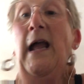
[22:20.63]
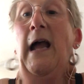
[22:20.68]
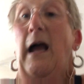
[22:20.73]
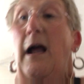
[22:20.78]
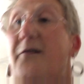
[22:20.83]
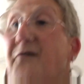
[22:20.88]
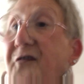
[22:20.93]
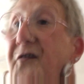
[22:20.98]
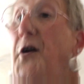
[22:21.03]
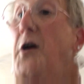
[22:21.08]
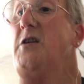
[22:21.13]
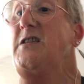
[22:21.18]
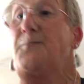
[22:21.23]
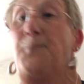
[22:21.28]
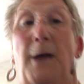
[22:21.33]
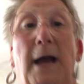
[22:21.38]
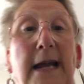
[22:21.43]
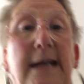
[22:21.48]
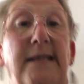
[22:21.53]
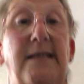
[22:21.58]
And
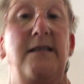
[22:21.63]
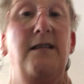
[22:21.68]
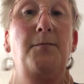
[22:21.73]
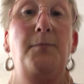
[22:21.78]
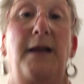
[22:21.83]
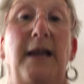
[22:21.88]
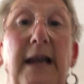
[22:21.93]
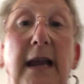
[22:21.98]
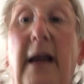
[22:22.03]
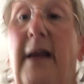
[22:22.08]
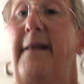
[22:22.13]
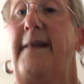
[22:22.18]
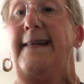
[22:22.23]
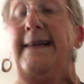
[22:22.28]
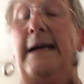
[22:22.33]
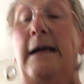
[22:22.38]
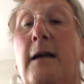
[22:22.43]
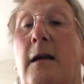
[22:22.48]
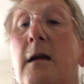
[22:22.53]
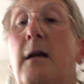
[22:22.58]
fast-paced to me is
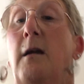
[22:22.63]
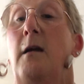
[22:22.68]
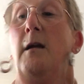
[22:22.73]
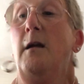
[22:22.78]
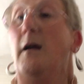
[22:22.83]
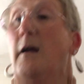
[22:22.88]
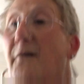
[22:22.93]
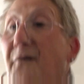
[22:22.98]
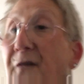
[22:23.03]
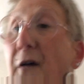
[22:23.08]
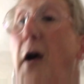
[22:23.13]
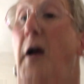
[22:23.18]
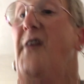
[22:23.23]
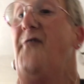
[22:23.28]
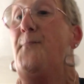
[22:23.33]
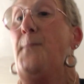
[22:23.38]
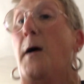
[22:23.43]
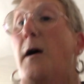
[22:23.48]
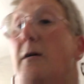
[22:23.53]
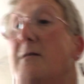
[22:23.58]

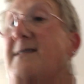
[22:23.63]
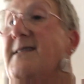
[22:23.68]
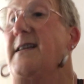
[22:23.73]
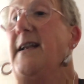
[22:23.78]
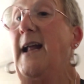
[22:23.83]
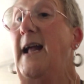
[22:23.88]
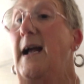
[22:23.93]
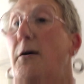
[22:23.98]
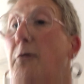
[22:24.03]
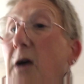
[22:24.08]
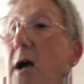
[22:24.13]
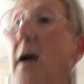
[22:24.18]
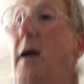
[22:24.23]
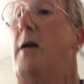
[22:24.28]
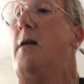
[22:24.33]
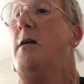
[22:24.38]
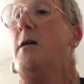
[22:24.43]
5 miles an hour.